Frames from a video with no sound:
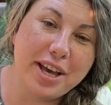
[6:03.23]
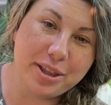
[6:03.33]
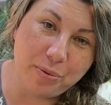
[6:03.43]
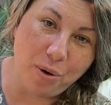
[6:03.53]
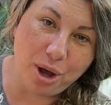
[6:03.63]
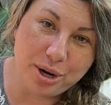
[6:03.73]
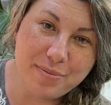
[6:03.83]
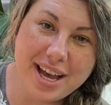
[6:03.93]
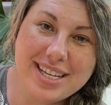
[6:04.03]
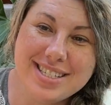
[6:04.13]
like the water
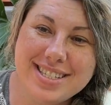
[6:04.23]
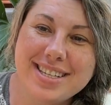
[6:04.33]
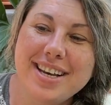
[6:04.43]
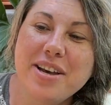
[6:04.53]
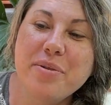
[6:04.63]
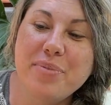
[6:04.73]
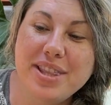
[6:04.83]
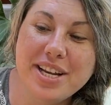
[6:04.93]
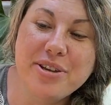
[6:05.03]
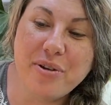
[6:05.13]
mess, but
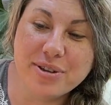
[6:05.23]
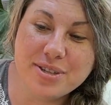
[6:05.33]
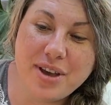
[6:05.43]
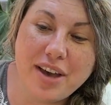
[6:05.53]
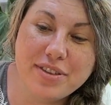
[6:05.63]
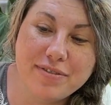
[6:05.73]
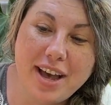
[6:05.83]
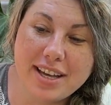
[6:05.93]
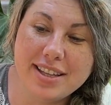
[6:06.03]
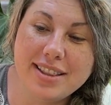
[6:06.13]
then you also have the
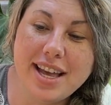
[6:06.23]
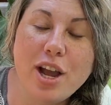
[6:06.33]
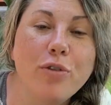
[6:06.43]
fact that they are